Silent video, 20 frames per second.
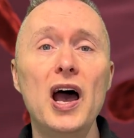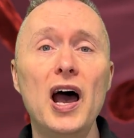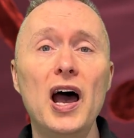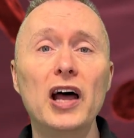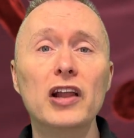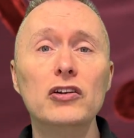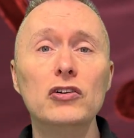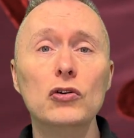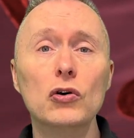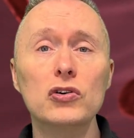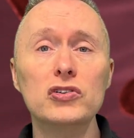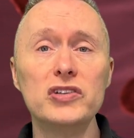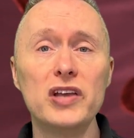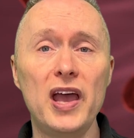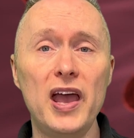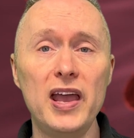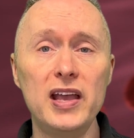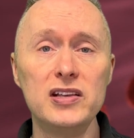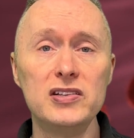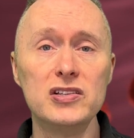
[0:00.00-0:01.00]
and not
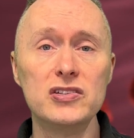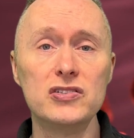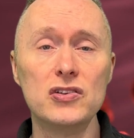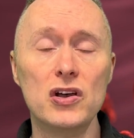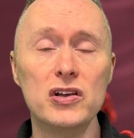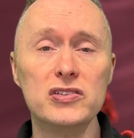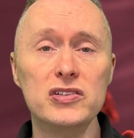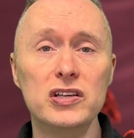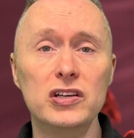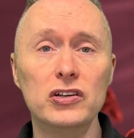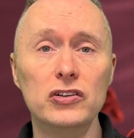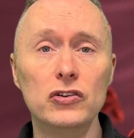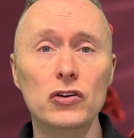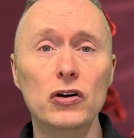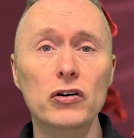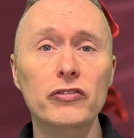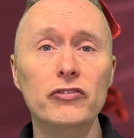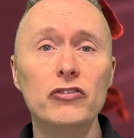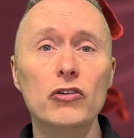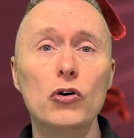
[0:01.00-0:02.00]
exercising
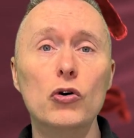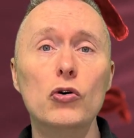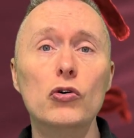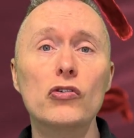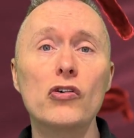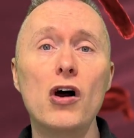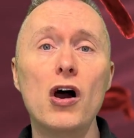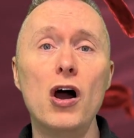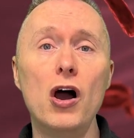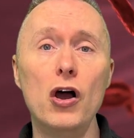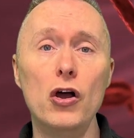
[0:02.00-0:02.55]
enough or are